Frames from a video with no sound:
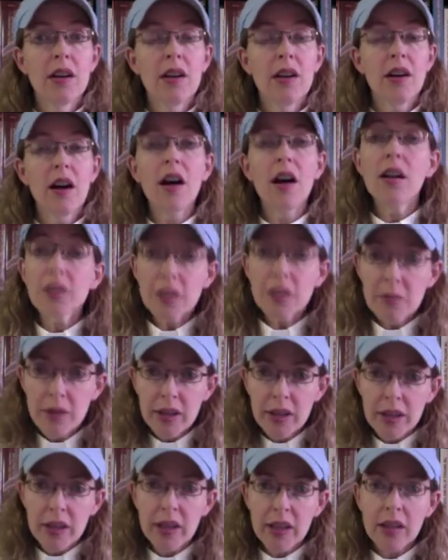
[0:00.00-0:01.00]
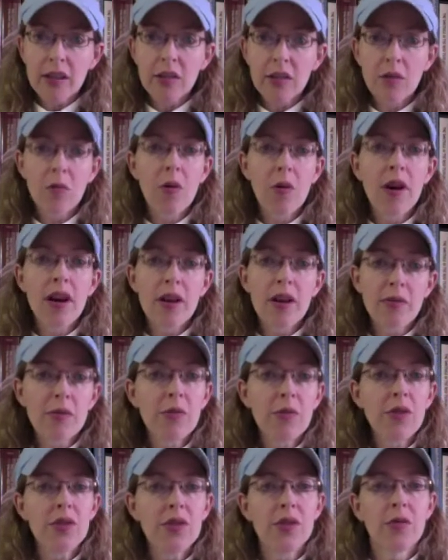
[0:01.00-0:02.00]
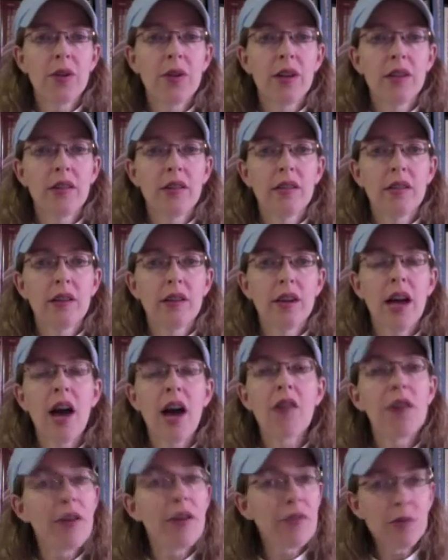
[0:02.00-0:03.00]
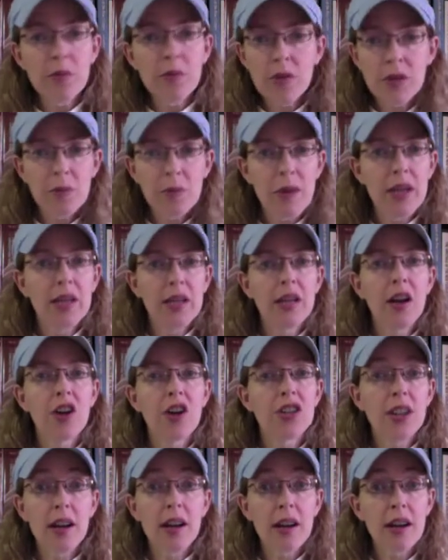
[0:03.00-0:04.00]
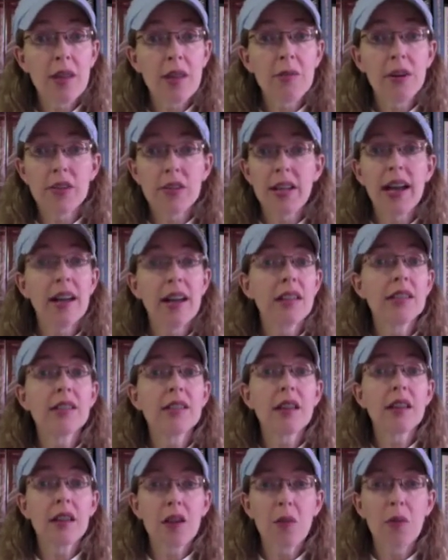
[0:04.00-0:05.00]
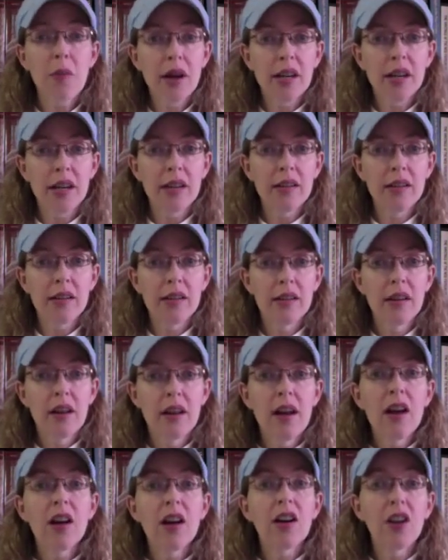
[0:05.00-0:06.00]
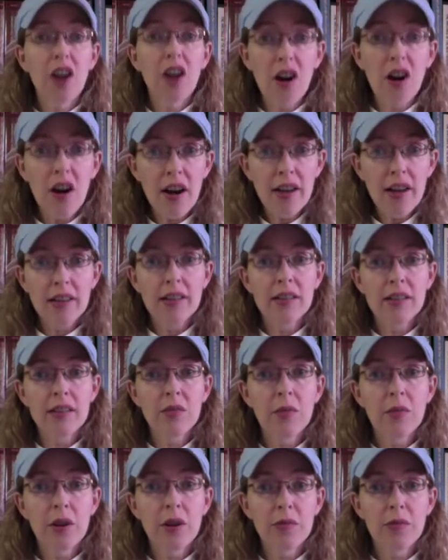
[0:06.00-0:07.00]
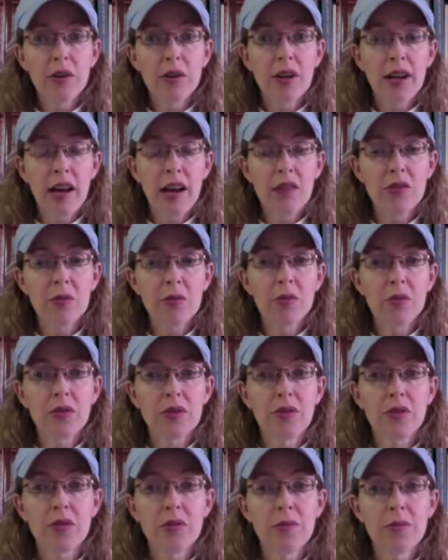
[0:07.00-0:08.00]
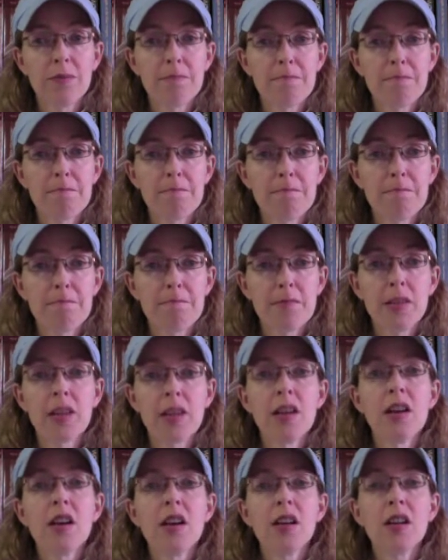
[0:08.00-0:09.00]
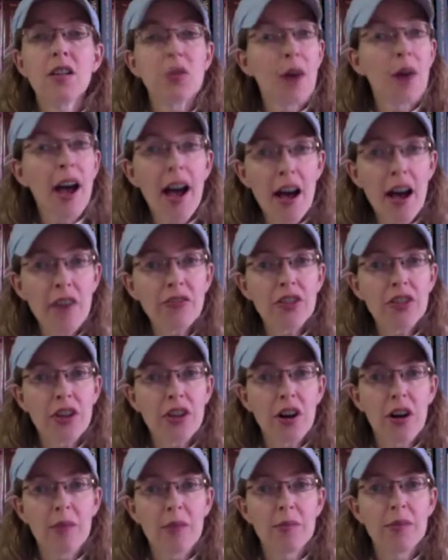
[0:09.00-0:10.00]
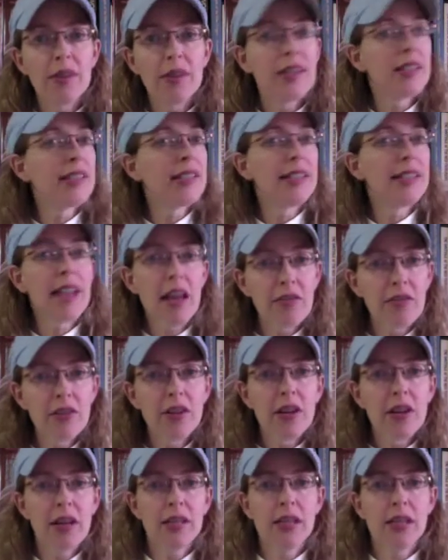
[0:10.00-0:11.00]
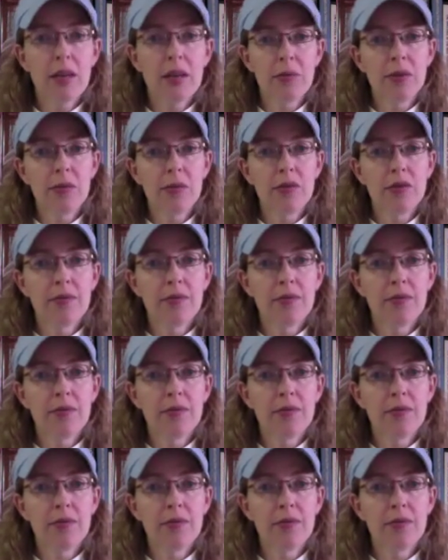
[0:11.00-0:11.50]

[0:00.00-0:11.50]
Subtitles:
Ultimately, whatever we're doing, however we're spending our time, our talents, and our money, God is the one we're accountable to. So a half job is never acceptable.